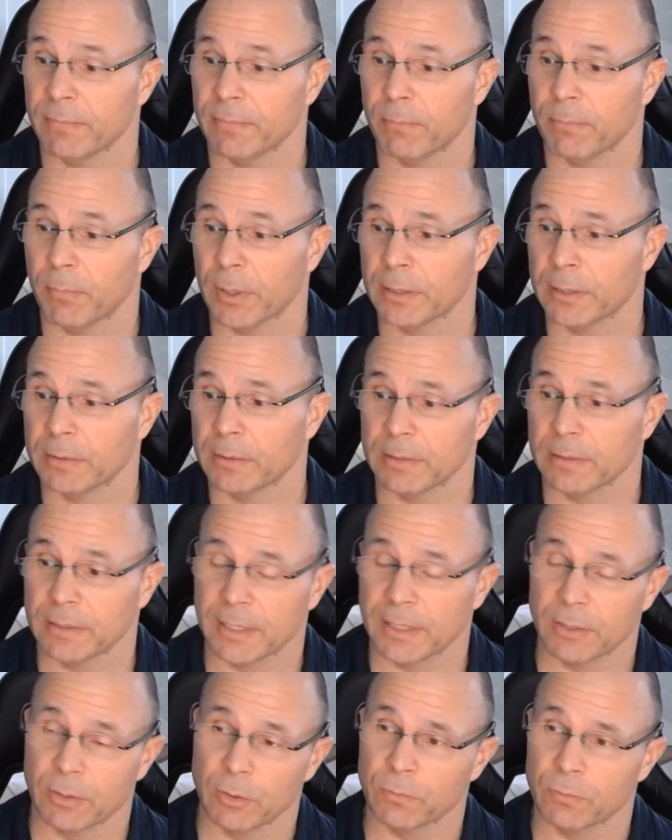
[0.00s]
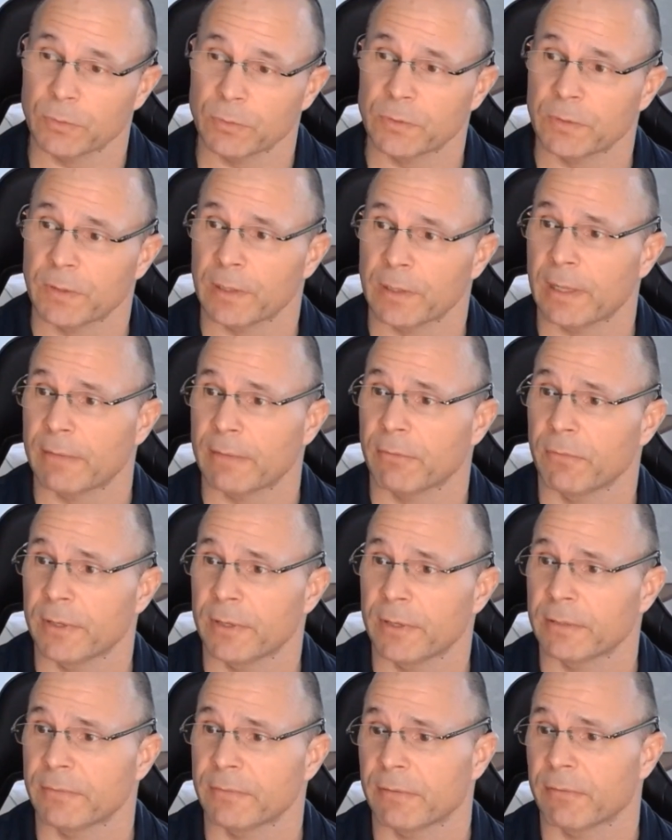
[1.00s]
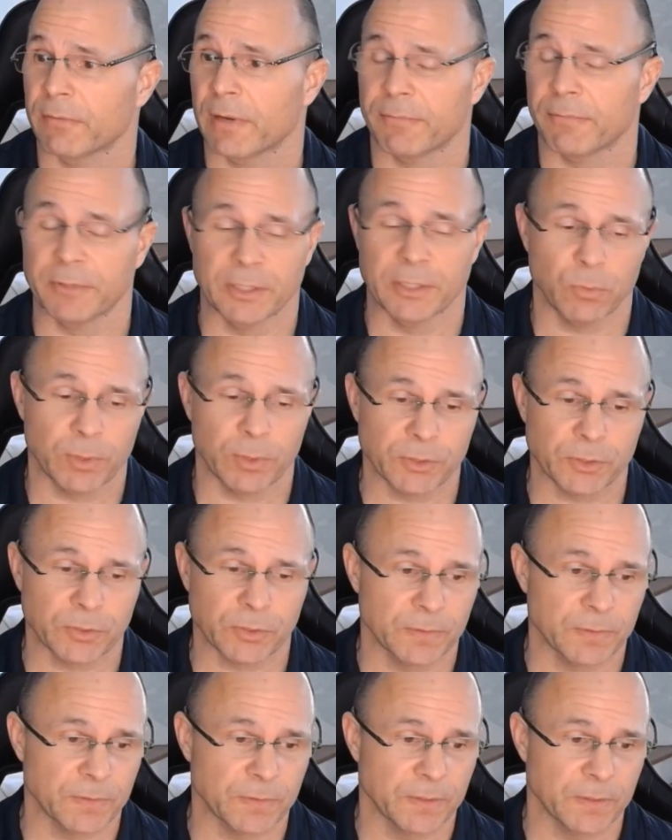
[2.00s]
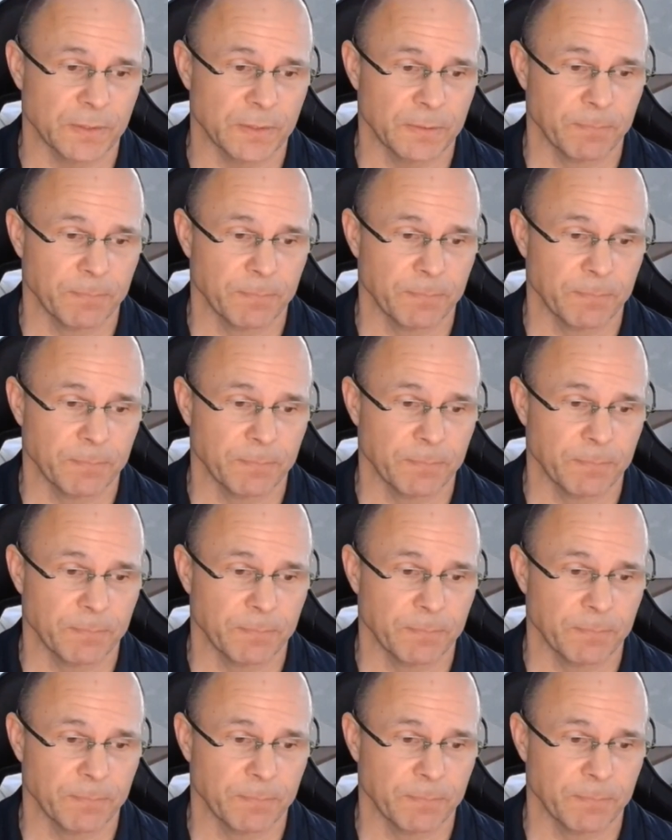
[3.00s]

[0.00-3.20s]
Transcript: But get over to the live event if you ever have any questions.